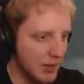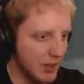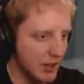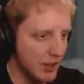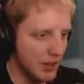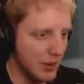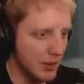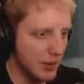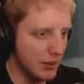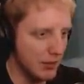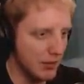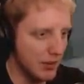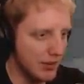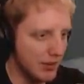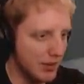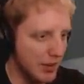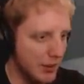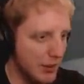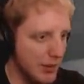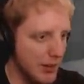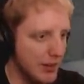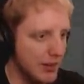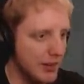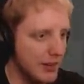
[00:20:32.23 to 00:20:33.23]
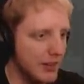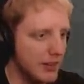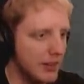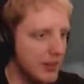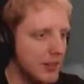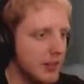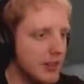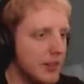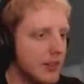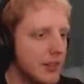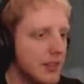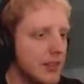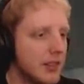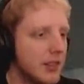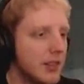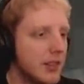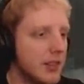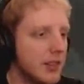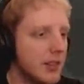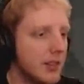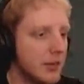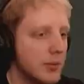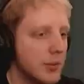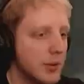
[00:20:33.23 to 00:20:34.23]
I was going to do it the risky way.
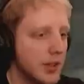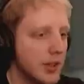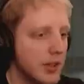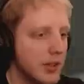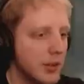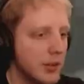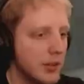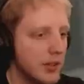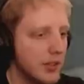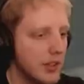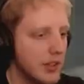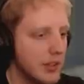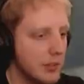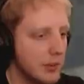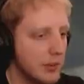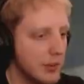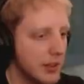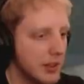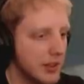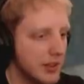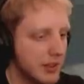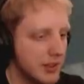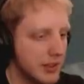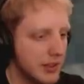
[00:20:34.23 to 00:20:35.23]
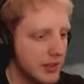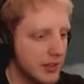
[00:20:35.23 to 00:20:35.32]
We're going to do it the safe way.